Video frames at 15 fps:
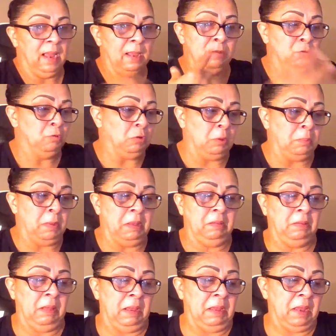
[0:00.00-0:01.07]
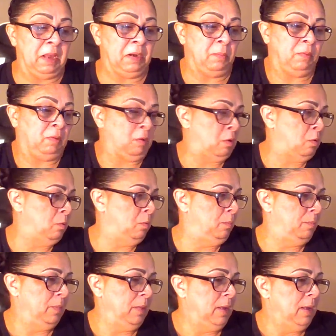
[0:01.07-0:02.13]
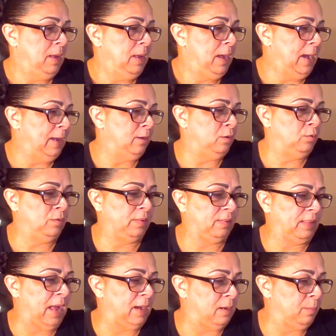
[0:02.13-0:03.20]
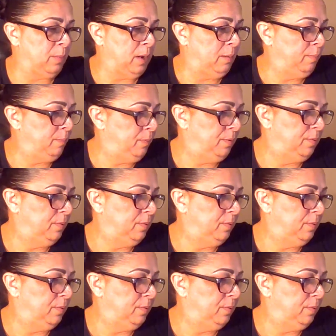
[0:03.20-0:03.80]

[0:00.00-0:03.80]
I use them as I get them, so I don't stock them up